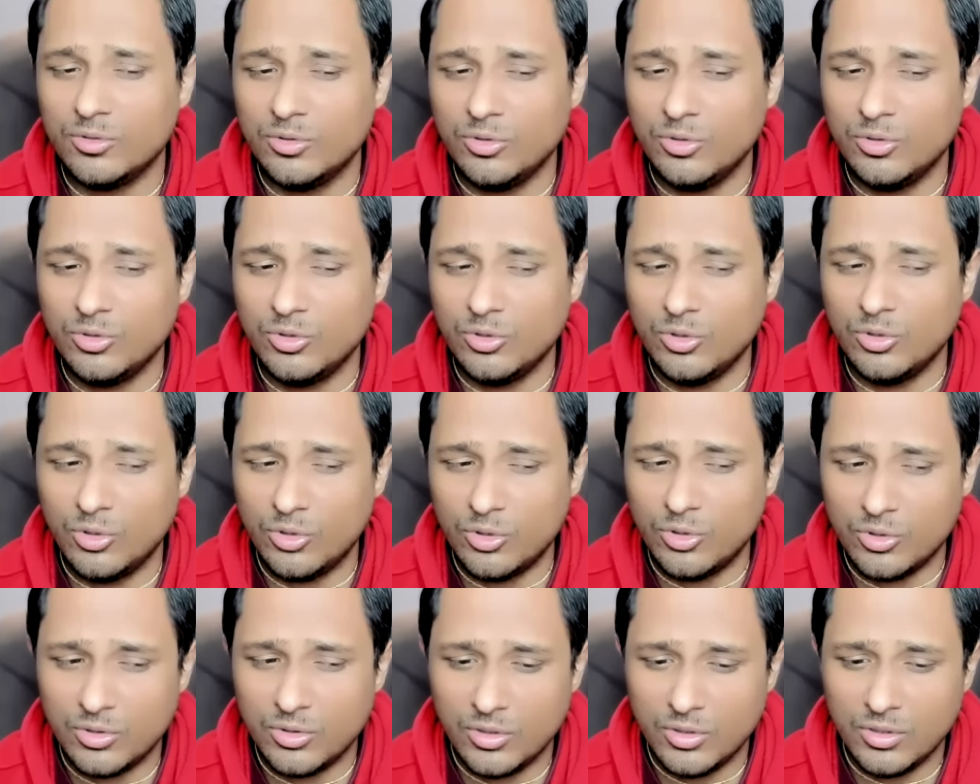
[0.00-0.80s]
you know,
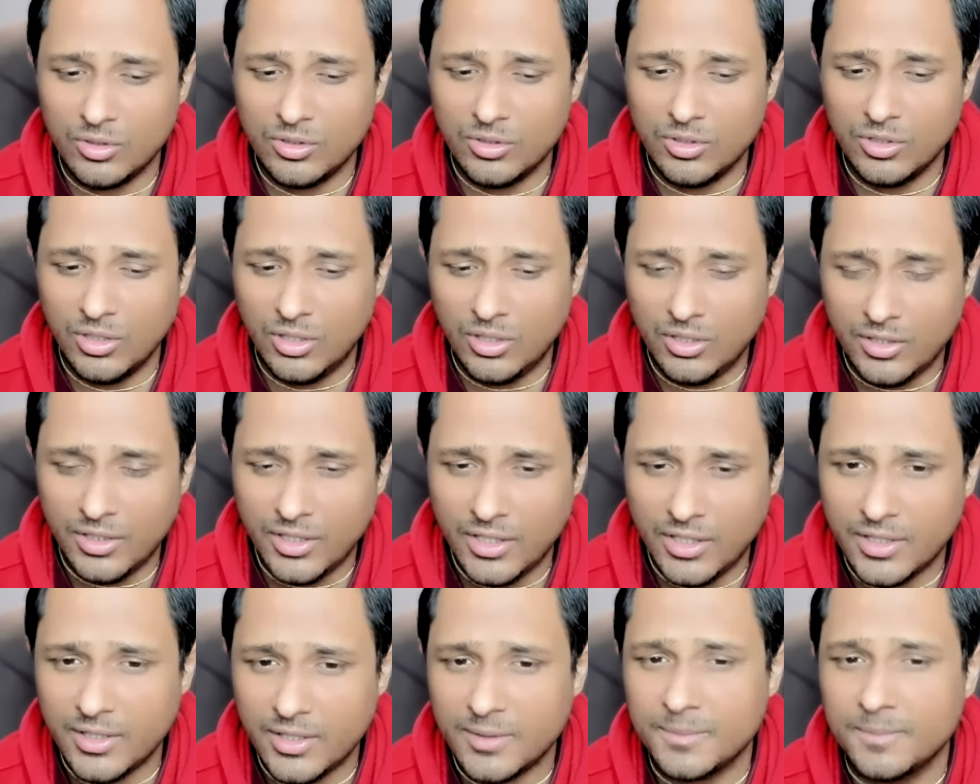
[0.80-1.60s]
your uh,
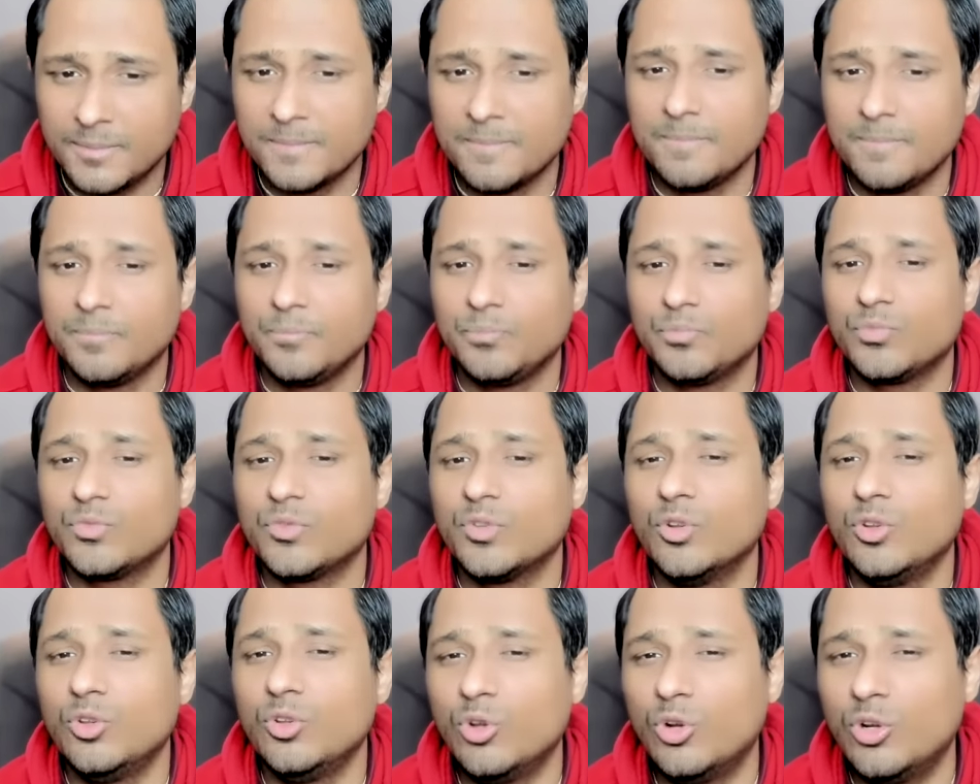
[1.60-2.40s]
learning
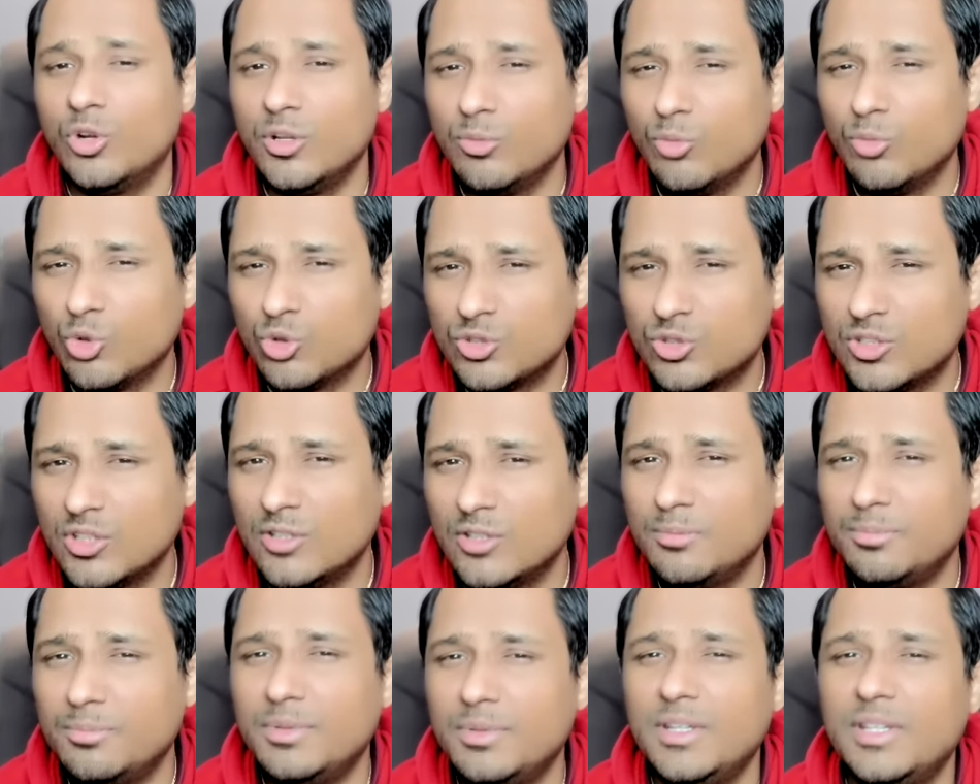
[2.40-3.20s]
your
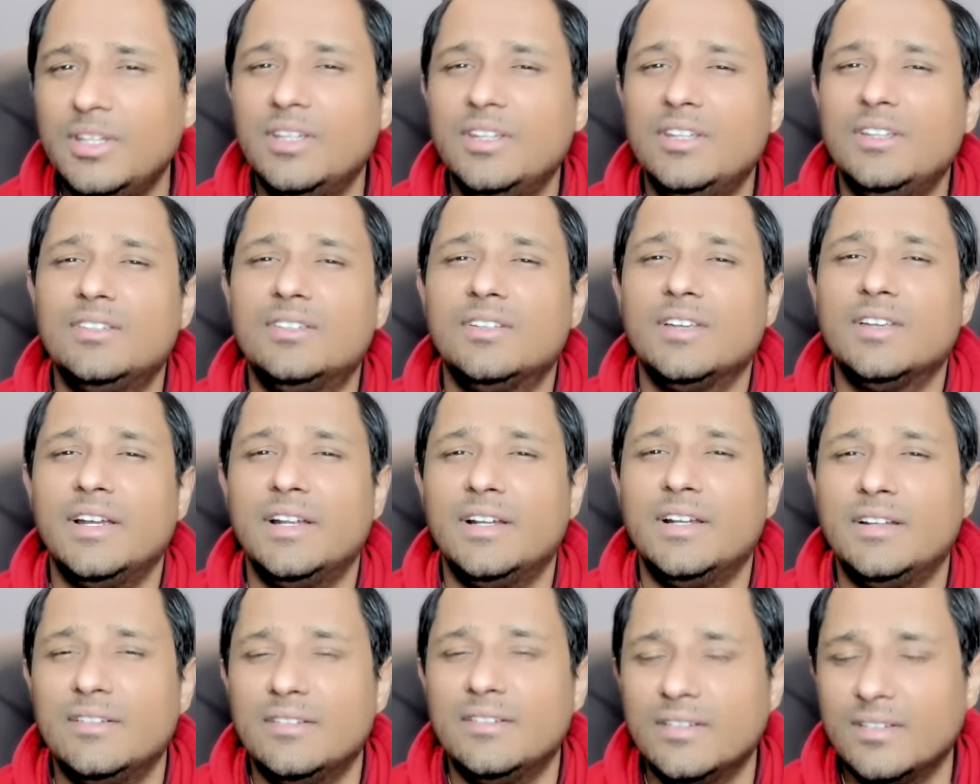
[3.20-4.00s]
emotional peace
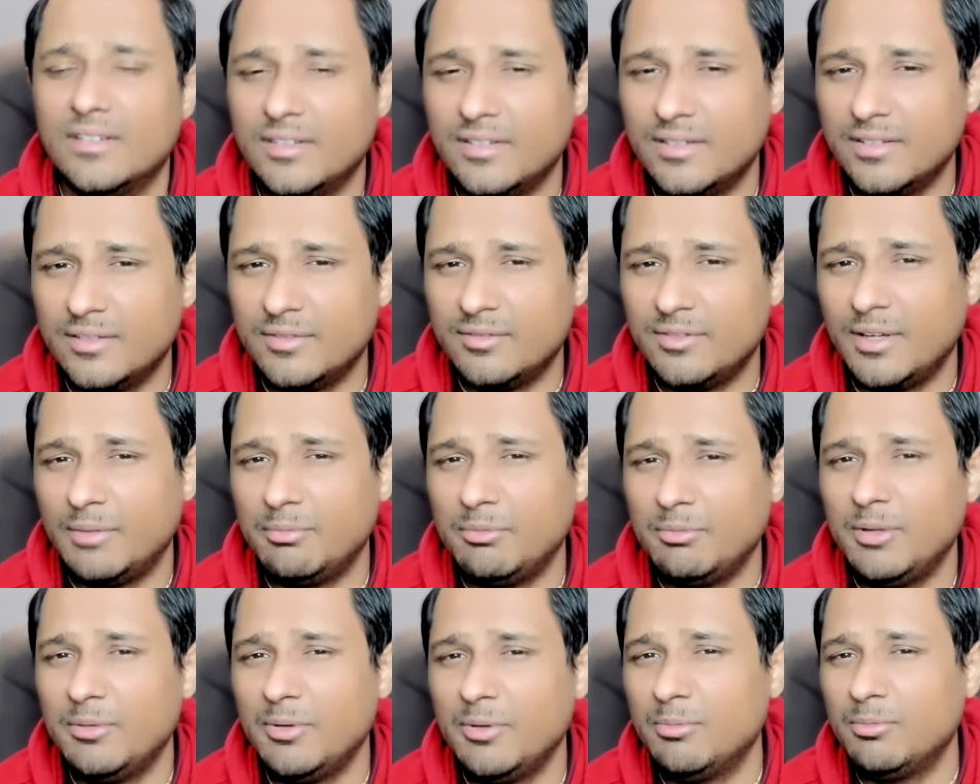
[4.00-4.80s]
and uh,
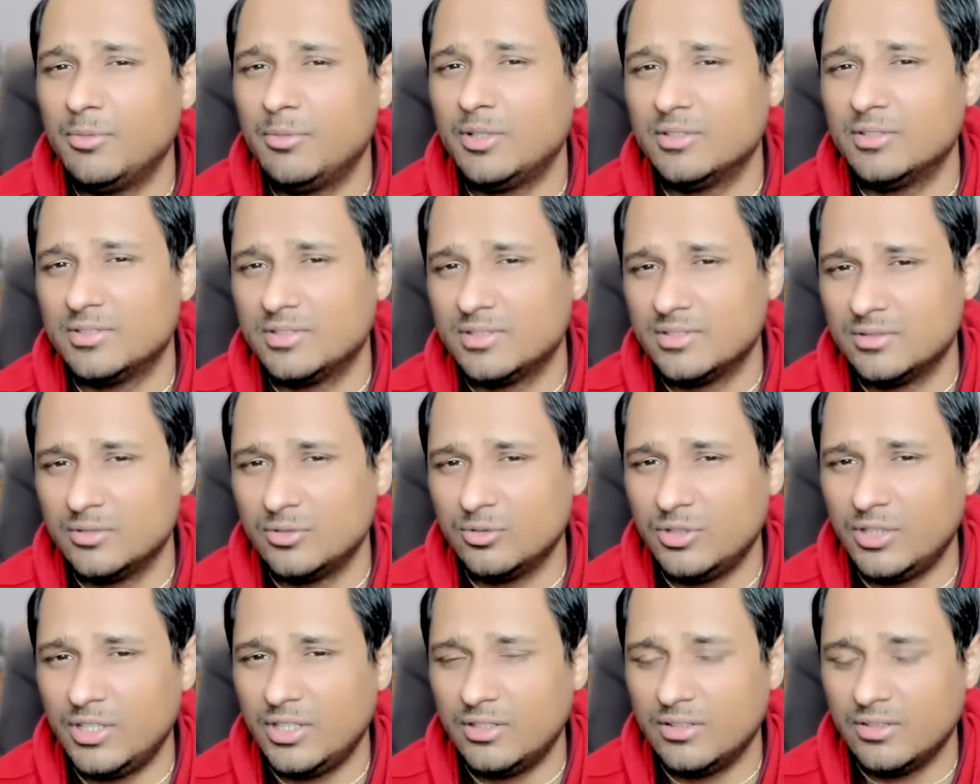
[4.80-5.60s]
family members
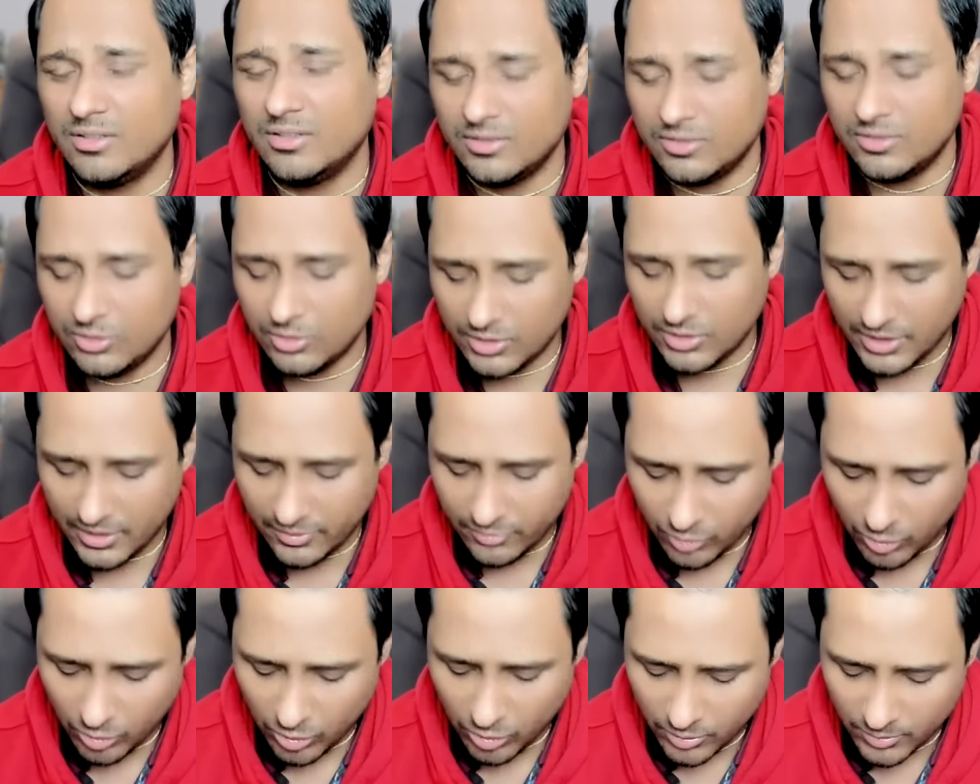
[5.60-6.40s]
okay so
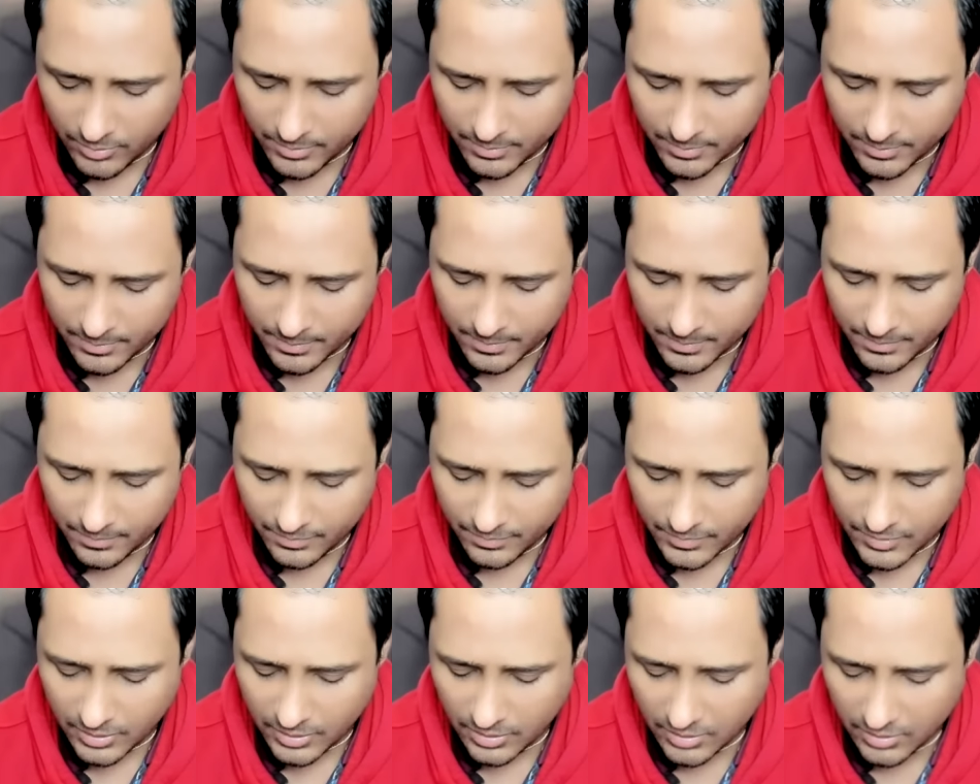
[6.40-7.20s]
therefore
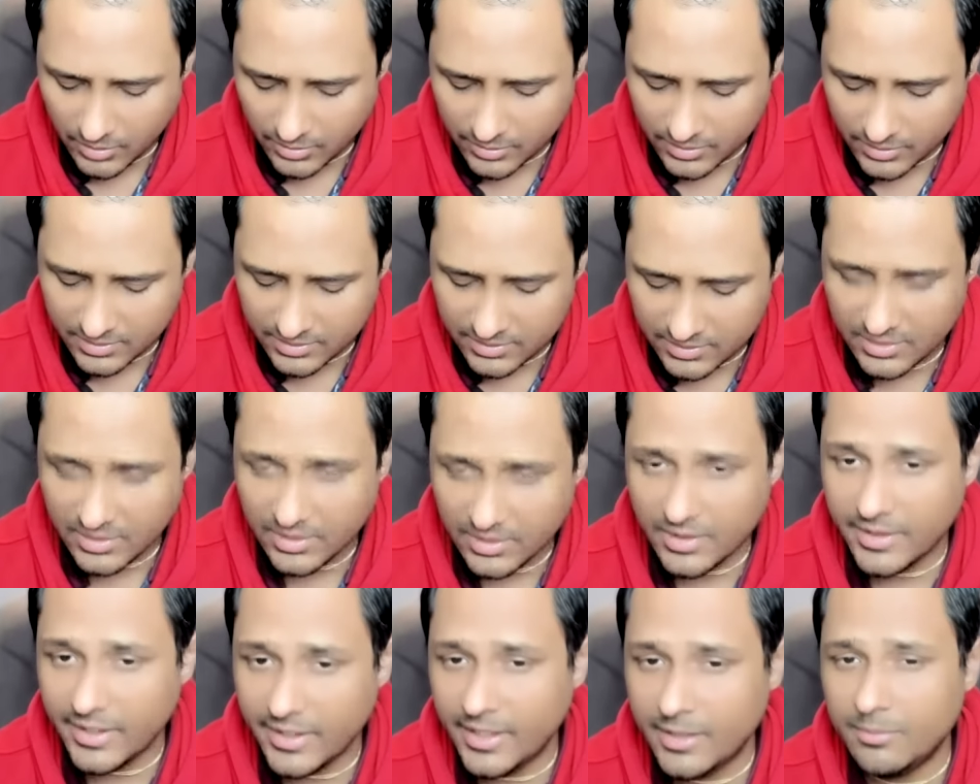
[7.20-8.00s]
uh, this is a
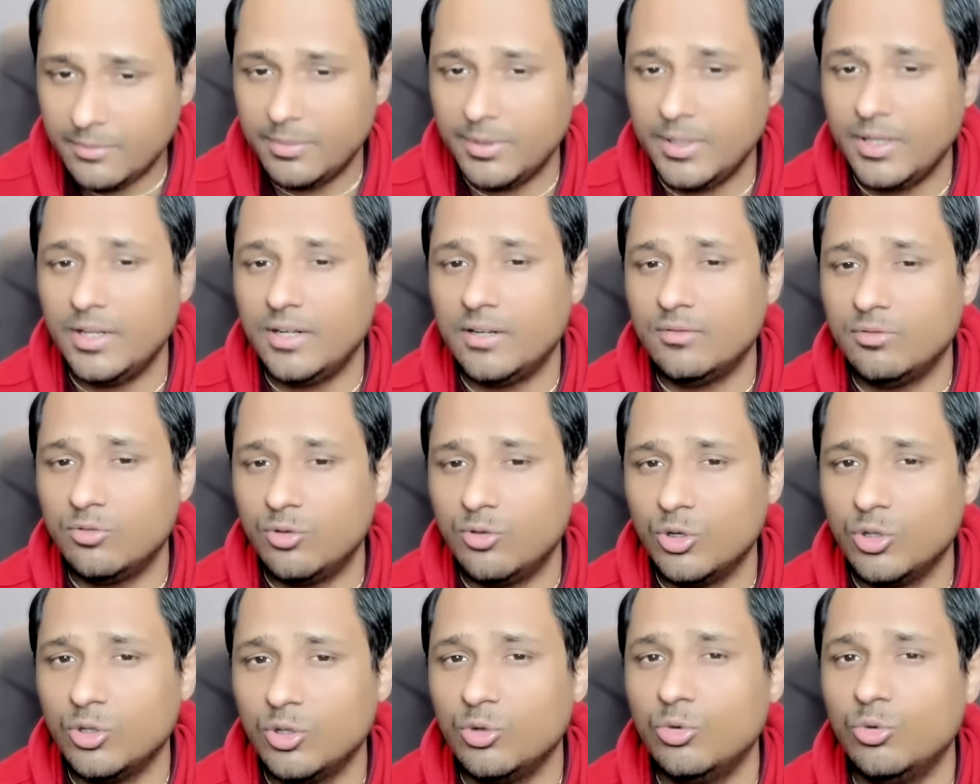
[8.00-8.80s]
great period
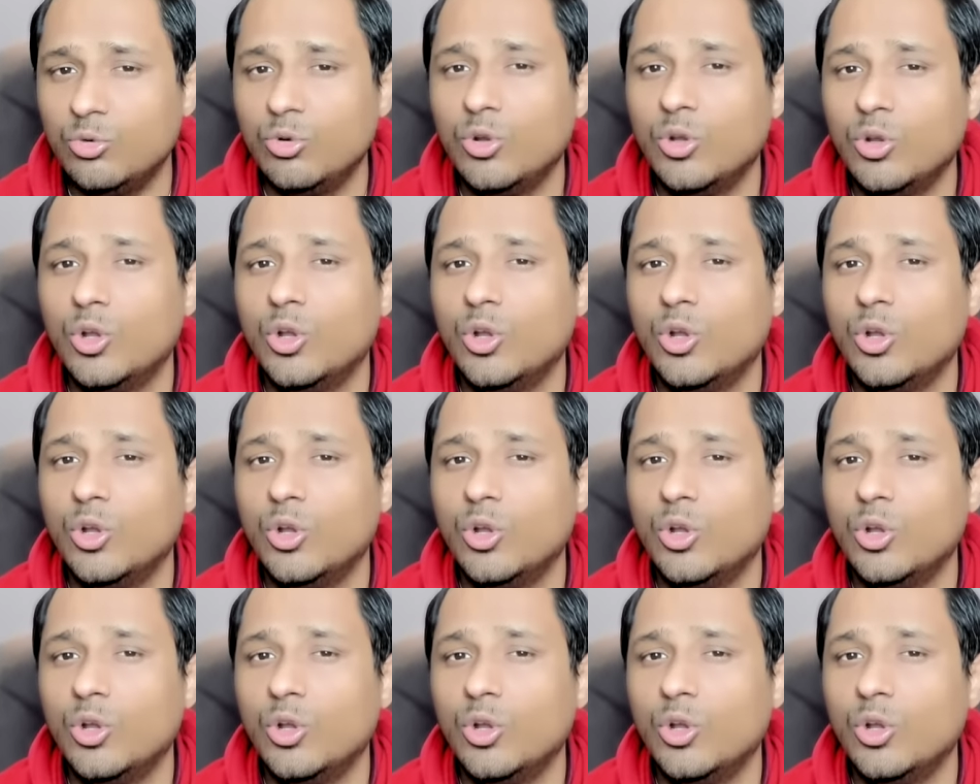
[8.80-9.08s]
for you